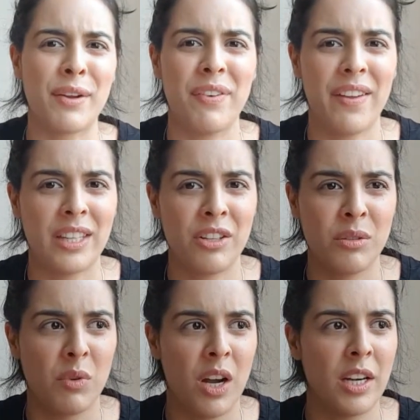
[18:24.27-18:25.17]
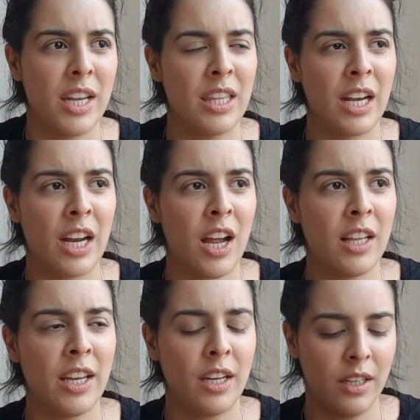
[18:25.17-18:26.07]
5,000 won. And then I got
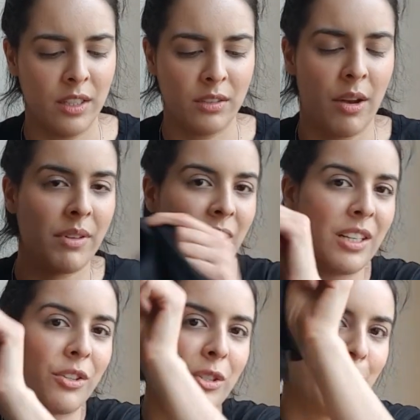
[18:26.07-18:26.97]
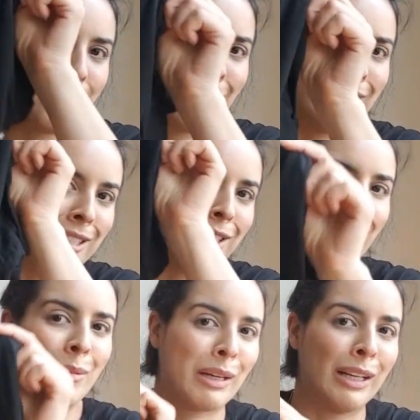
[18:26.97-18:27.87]
like obviously because there's a bunch of cuts and stuff,
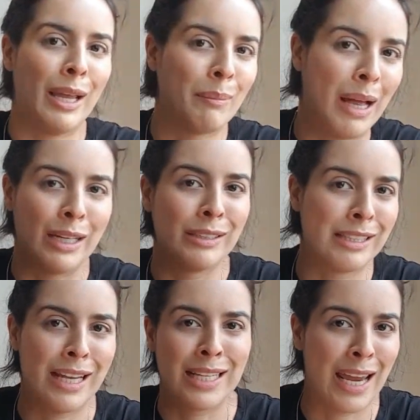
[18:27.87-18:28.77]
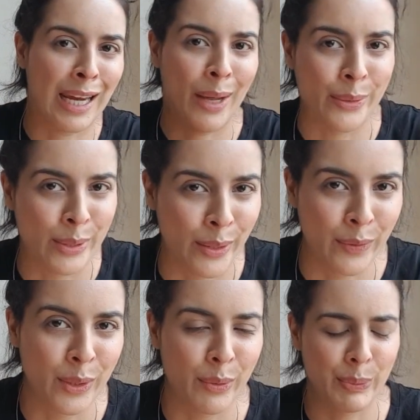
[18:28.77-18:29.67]
I'm not gonna let my tits hang out and stuff, you
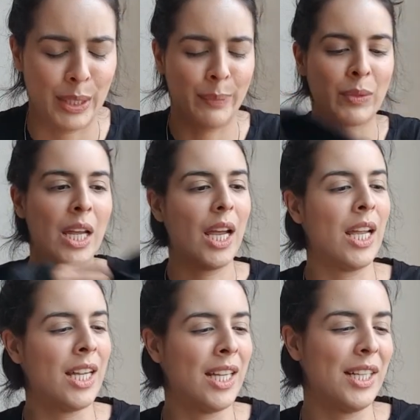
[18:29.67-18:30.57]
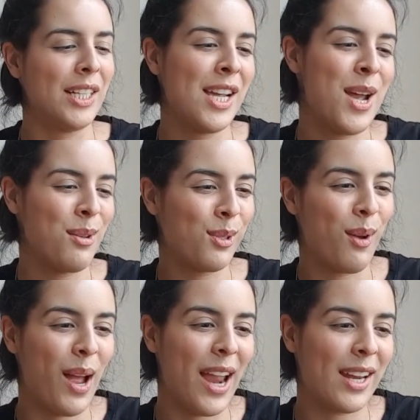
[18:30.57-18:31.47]
know what I'm saying. So
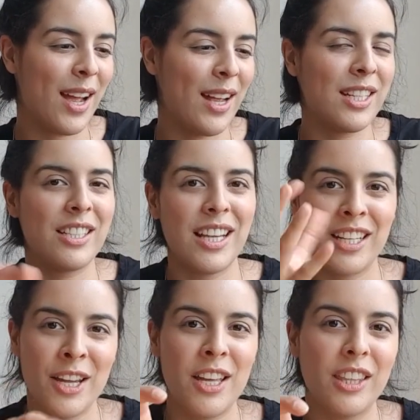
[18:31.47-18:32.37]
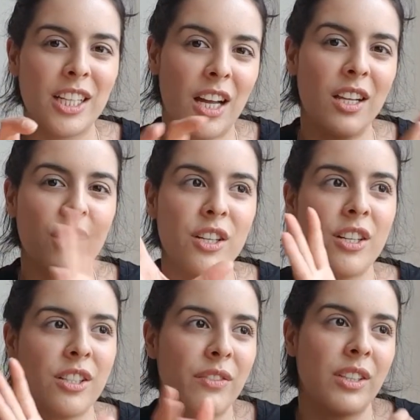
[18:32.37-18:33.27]
I got, since like the
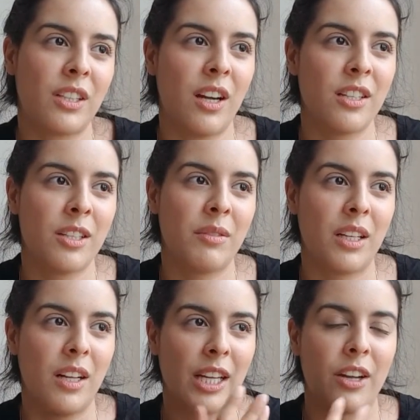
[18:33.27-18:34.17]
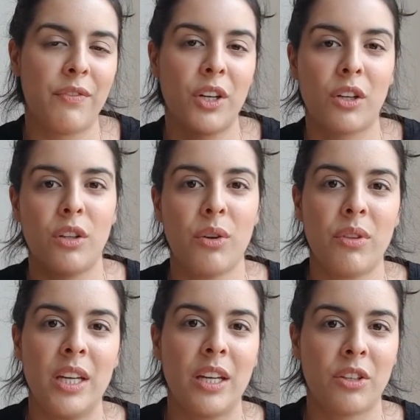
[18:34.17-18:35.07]
colors of the concept that like of their
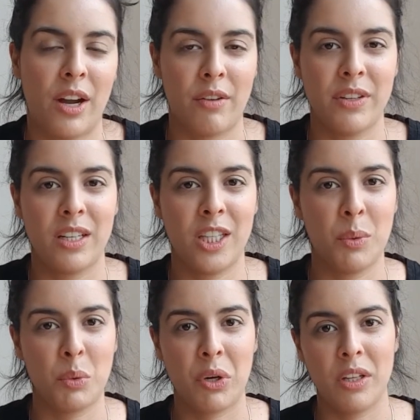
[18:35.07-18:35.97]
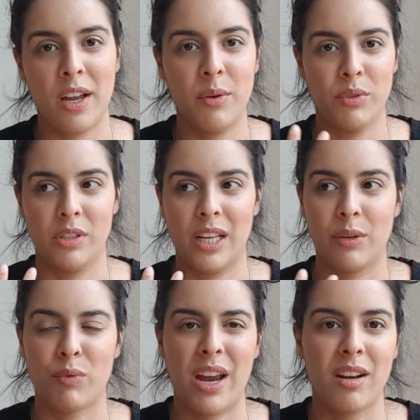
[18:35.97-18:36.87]
clothing and their outfits that they would wear a lot was
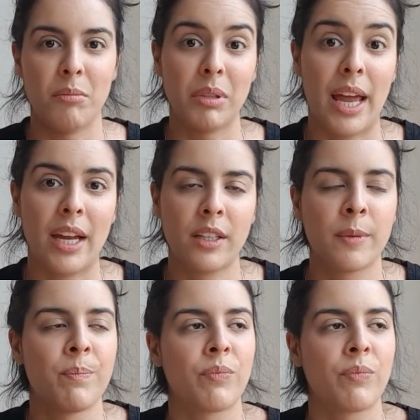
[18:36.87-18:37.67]
like red and black.